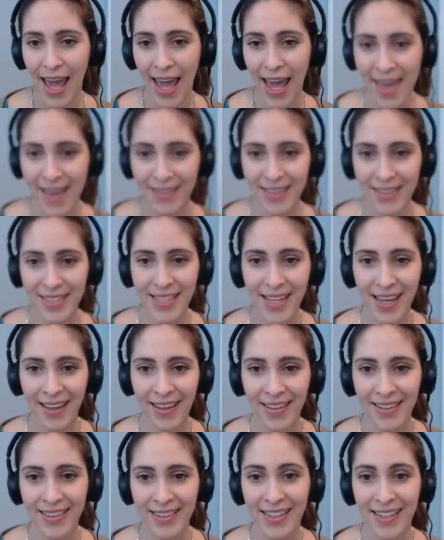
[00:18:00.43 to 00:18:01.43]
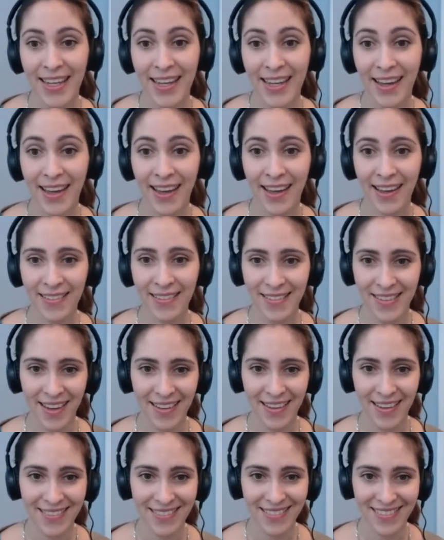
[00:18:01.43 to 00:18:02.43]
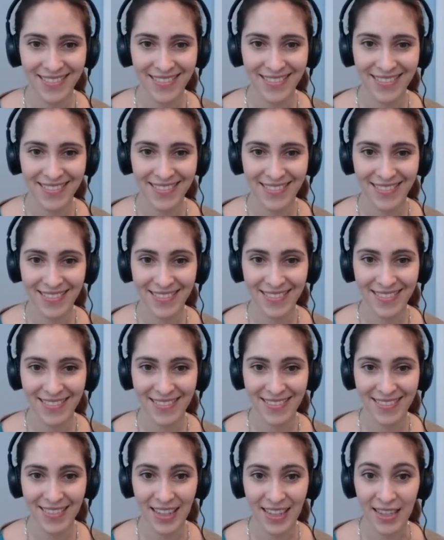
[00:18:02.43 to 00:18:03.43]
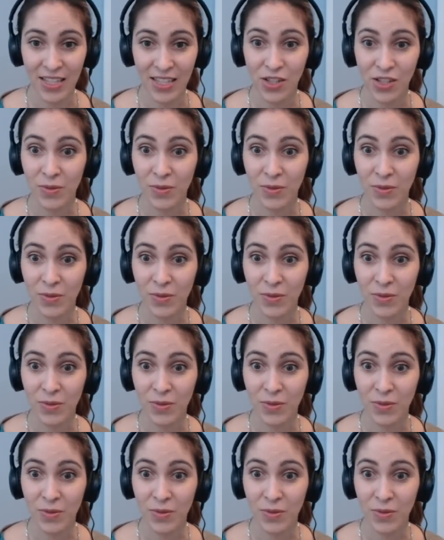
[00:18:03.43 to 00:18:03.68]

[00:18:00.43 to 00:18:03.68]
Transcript: and again and again. And that's